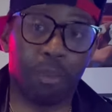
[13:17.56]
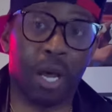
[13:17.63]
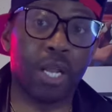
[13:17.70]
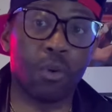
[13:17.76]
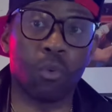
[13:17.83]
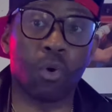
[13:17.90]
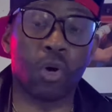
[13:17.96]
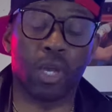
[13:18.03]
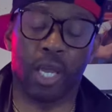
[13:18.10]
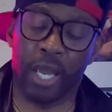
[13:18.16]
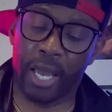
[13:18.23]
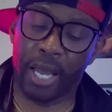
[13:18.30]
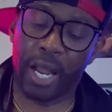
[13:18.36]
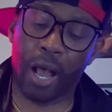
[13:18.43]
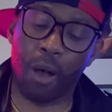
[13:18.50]
body work
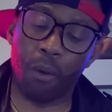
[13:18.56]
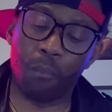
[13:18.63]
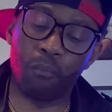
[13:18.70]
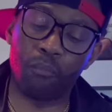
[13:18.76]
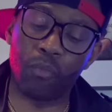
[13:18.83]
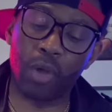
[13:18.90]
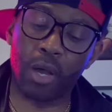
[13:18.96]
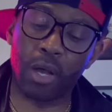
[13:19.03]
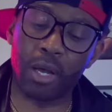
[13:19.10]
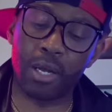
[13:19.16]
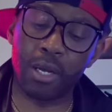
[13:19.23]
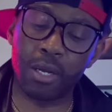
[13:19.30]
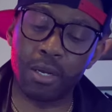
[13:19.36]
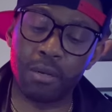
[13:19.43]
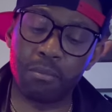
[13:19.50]
and how
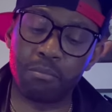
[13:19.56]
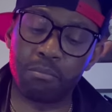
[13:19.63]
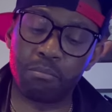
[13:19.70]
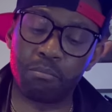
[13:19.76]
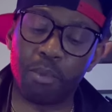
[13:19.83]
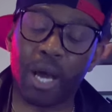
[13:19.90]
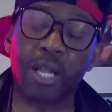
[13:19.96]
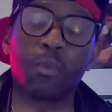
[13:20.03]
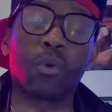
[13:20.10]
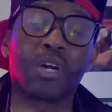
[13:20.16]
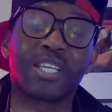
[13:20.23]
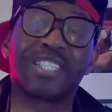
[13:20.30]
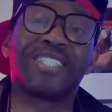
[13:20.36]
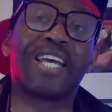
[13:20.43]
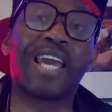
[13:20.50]
body work
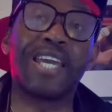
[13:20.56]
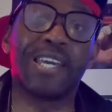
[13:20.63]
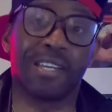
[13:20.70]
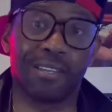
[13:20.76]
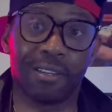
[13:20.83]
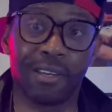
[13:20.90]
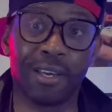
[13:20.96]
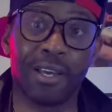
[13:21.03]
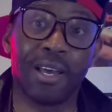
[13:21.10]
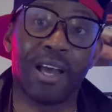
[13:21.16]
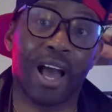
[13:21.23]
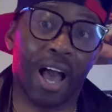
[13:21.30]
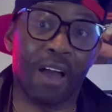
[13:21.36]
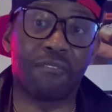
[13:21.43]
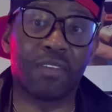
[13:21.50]
is taken.
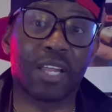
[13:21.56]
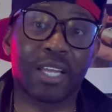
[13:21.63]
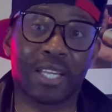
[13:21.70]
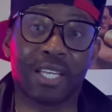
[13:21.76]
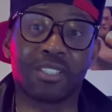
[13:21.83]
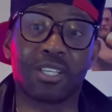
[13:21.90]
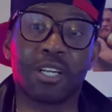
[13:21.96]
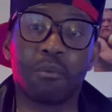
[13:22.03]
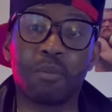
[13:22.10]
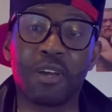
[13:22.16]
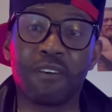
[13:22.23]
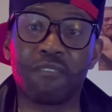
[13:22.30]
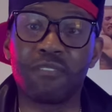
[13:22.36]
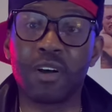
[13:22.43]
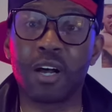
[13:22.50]
I feel like that's going to be
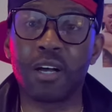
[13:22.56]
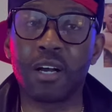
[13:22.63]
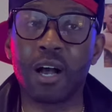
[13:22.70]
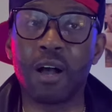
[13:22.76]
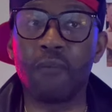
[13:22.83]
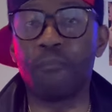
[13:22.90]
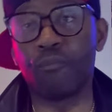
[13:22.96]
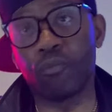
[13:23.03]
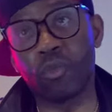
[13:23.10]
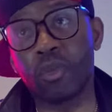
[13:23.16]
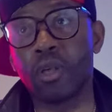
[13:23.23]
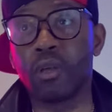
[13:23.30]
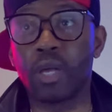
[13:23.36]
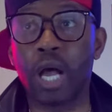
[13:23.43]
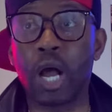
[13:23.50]

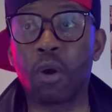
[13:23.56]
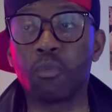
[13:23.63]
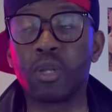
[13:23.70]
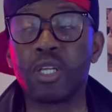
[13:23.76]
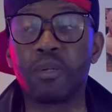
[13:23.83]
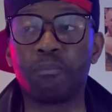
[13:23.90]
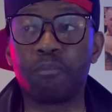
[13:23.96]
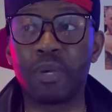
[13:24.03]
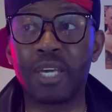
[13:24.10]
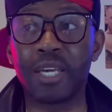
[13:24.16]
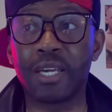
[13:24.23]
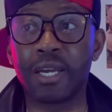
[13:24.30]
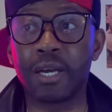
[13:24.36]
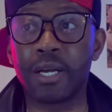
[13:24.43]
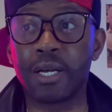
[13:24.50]
a really
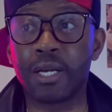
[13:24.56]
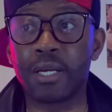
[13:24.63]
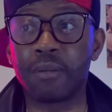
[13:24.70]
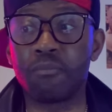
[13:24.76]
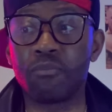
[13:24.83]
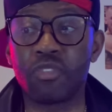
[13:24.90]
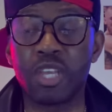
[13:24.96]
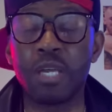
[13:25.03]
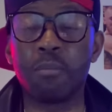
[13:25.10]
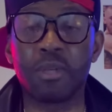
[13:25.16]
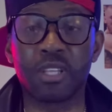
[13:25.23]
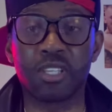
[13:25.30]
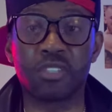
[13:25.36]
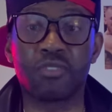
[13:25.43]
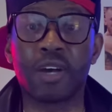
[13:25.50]
big theme of
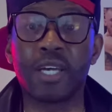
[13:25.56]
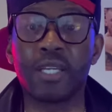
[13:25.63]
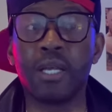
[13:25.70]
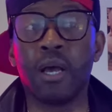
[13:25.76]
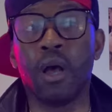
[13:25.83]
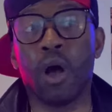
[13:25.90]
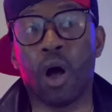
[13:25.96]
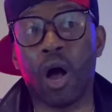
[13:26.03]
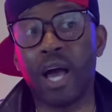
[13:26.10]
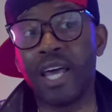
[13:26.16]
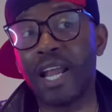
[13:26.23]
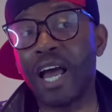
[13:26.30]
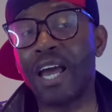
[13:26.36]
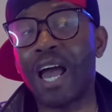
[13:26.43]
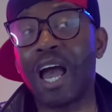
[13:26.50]
this fight. And
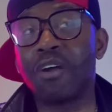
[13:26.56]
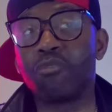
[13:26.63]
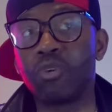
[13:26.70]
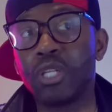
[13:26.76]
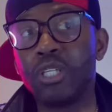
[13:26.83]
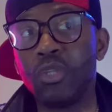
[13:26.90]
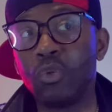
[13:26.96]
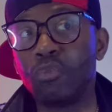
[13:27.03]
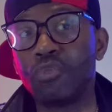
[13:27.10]
I really do